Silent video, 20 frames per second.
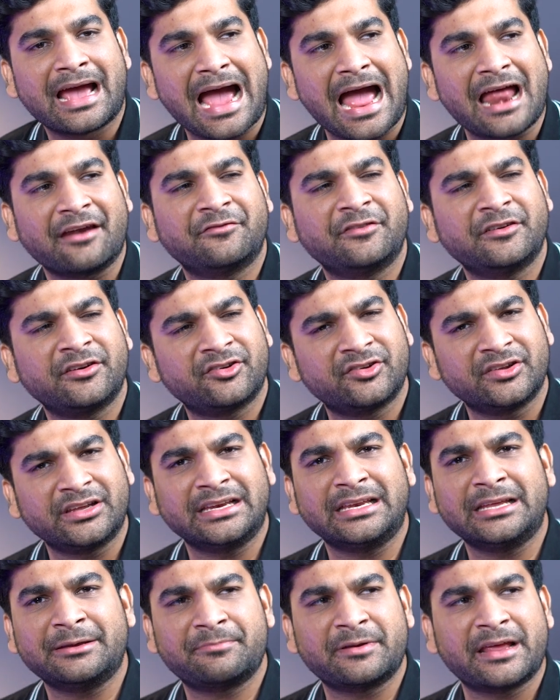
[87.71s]
and we
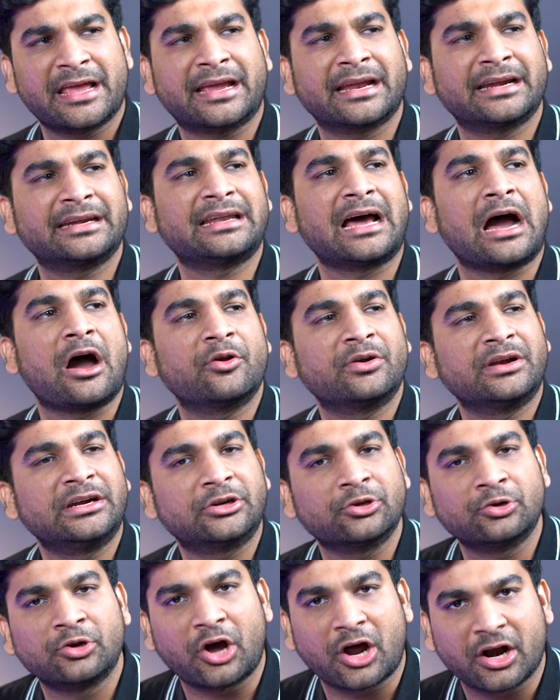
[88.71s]
really break it down
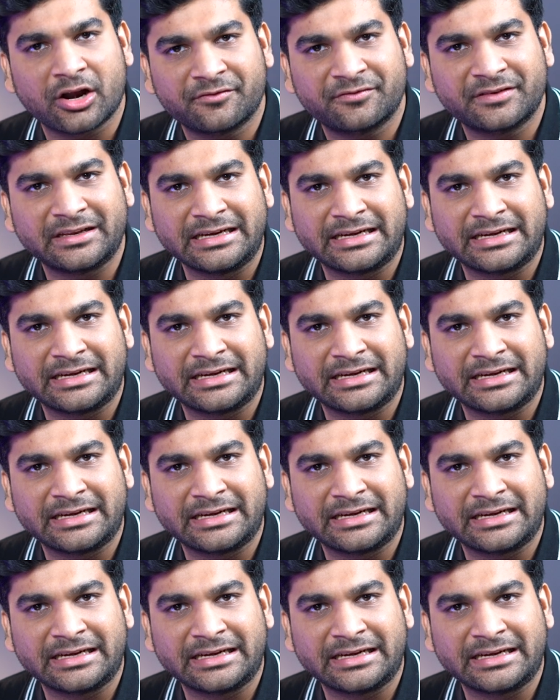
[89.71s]
into a lot of